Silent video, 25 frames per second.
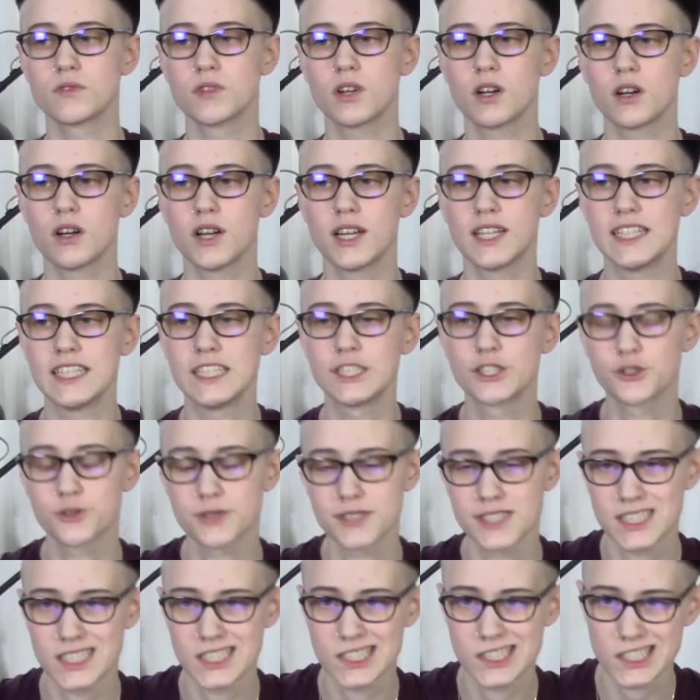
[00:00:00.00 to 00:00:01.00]
an
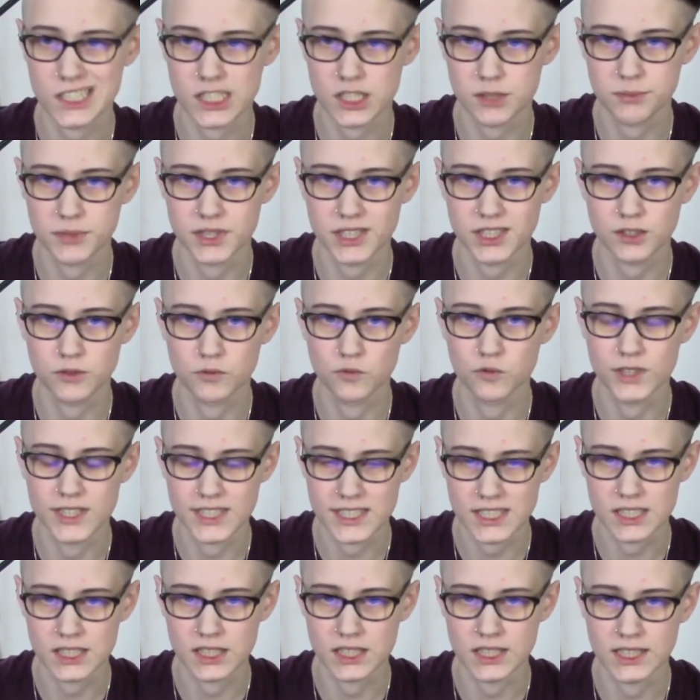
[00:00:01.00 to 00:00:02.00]
interesting tidbit
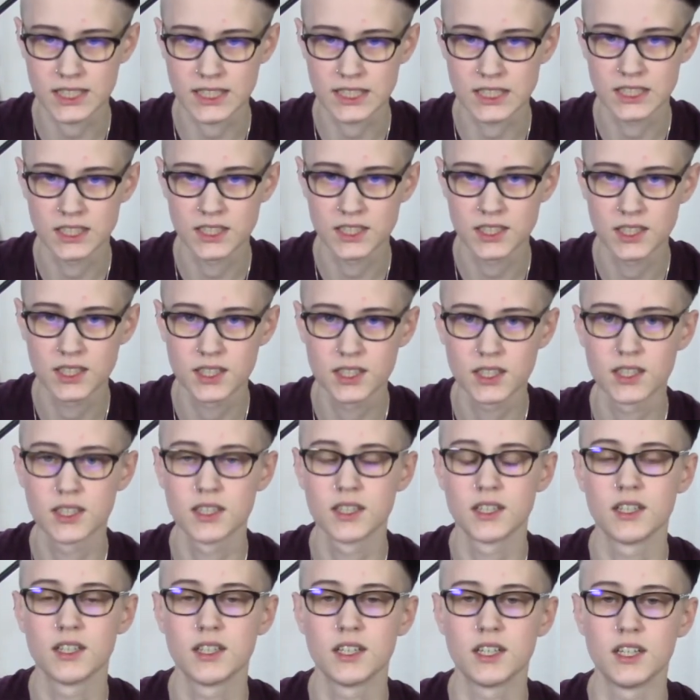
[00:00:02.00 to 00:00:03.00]
recently,
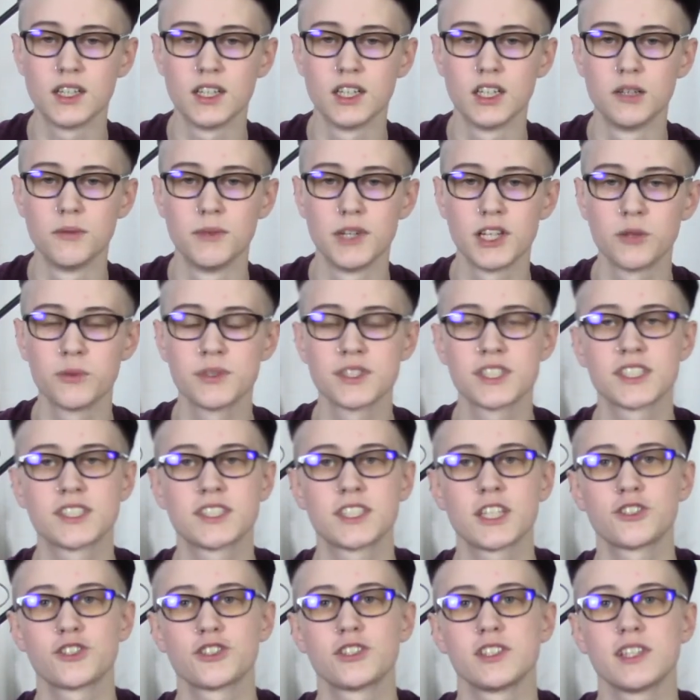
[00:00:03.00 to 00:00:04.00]
and it was
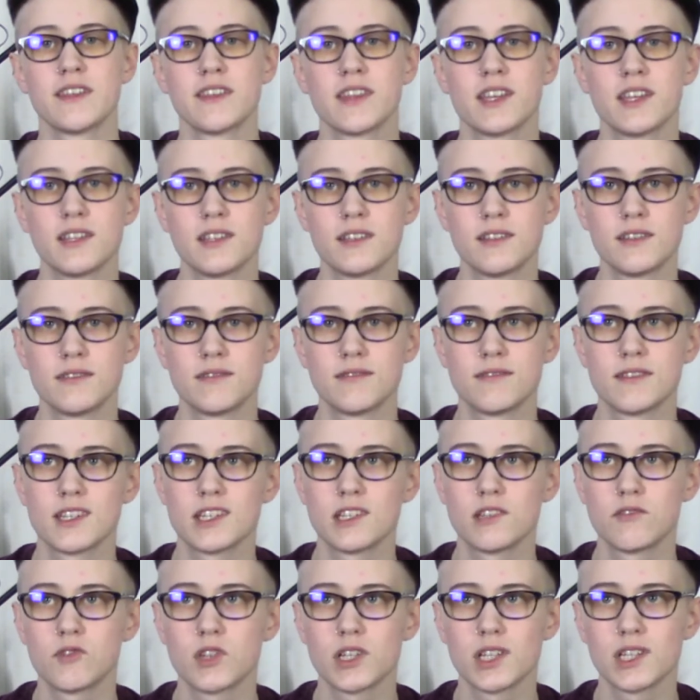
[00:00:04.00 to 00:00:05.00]
essentially that
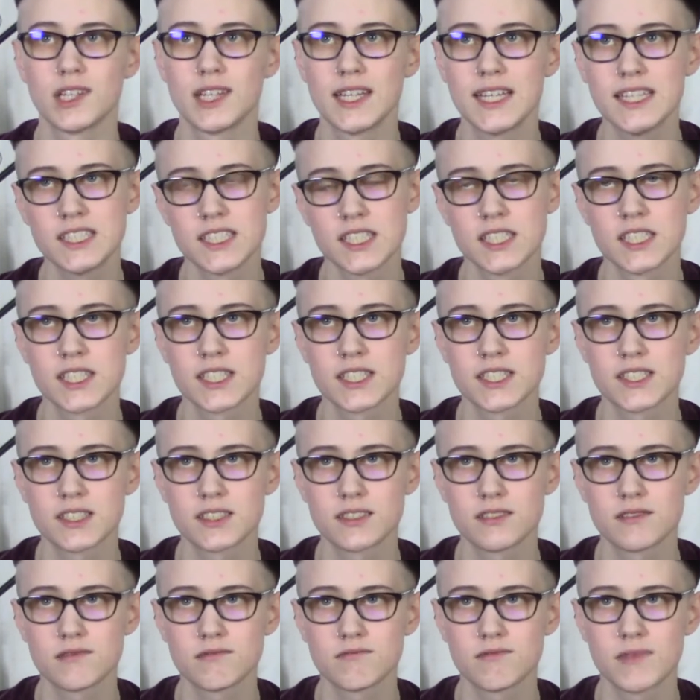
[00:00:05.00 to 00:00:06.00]

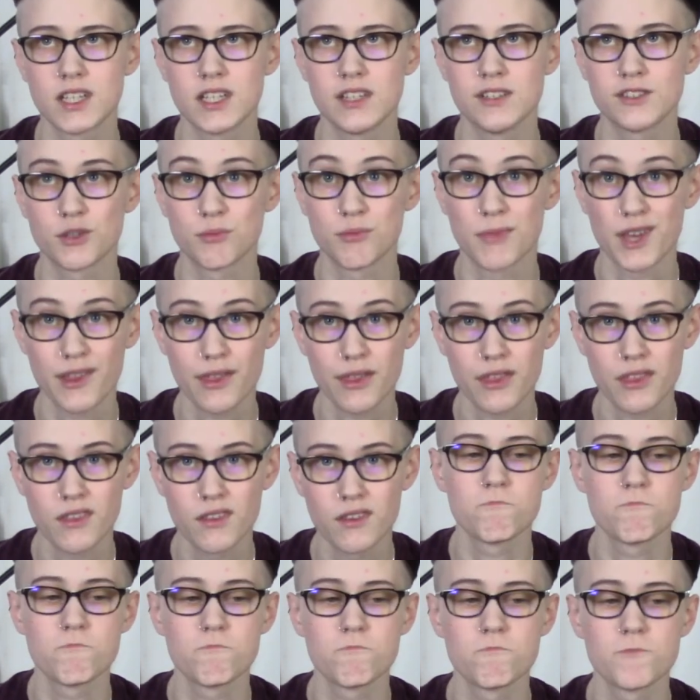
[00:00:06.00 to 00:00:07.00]
laziness is a myth.
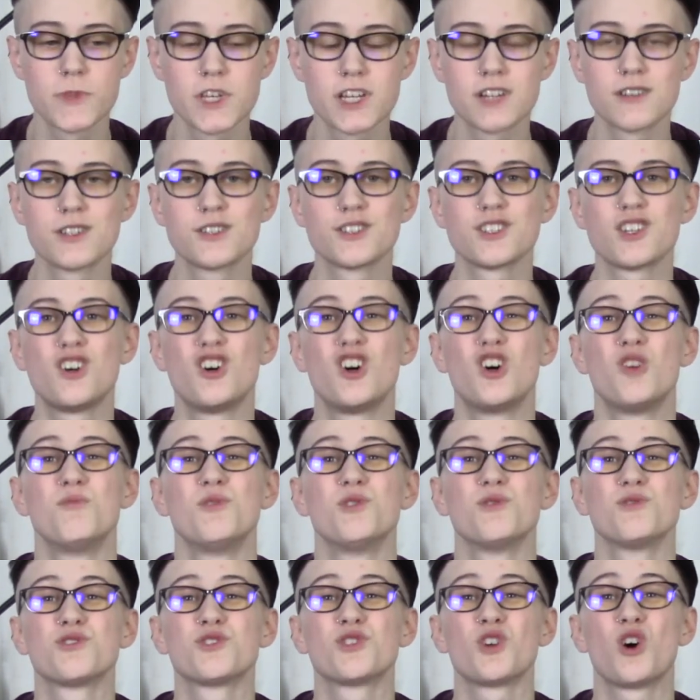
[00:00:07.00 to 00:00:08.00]
There's
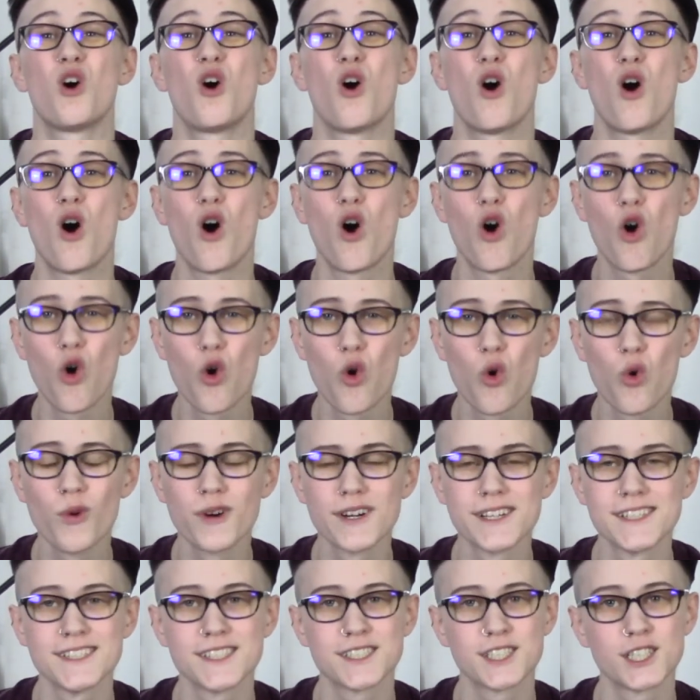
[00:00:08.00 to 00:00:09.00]
almost
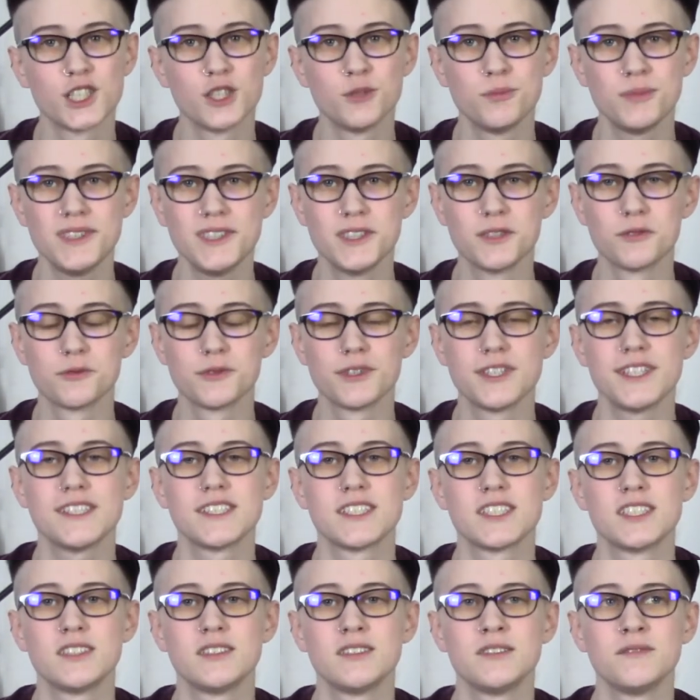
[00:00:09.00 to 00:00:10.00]
always gonna be a
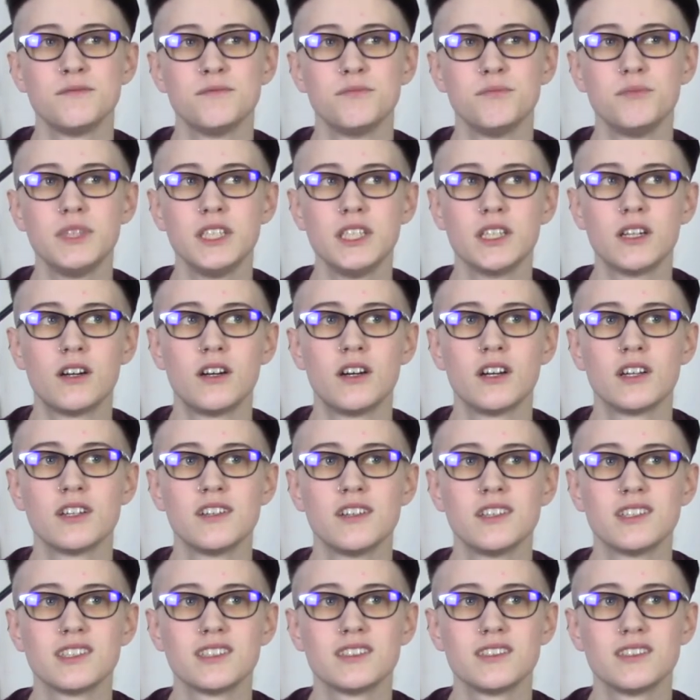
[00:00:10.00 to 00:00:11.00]
reason
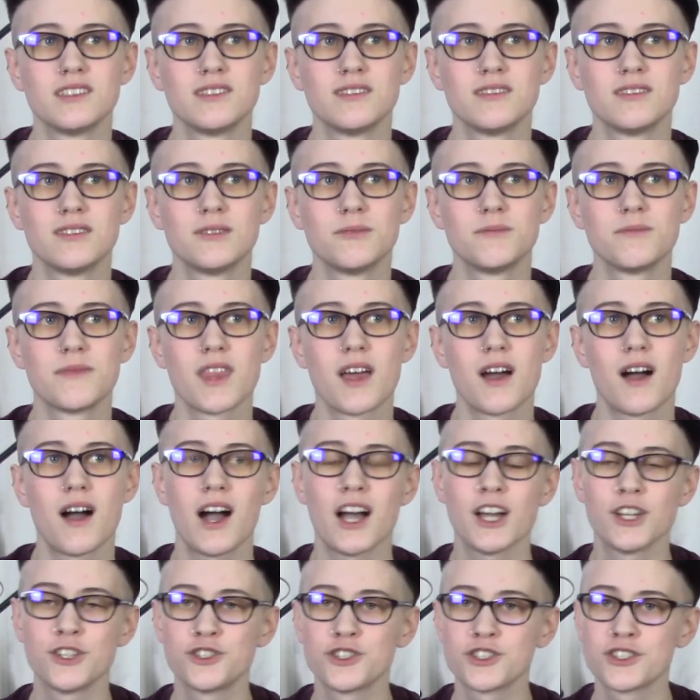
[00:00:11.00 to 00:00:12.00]
beyond
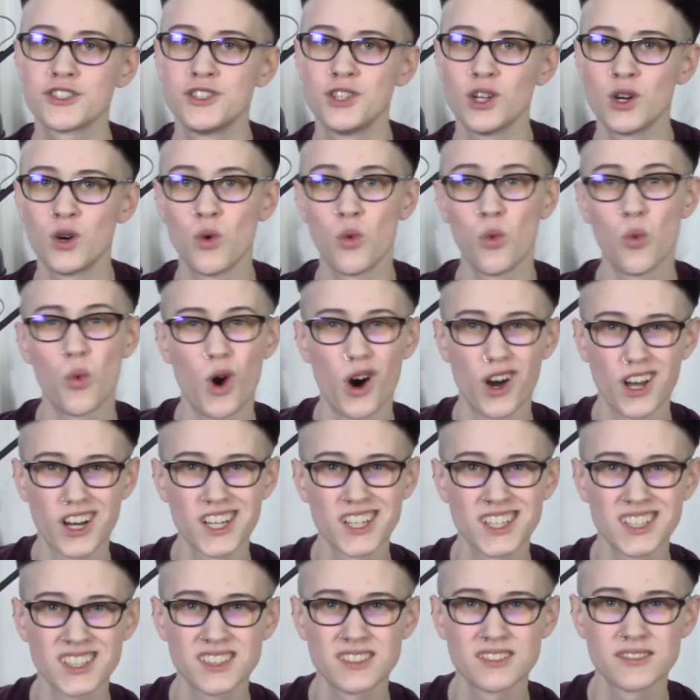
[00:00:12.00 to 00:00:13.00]
I just don't wanna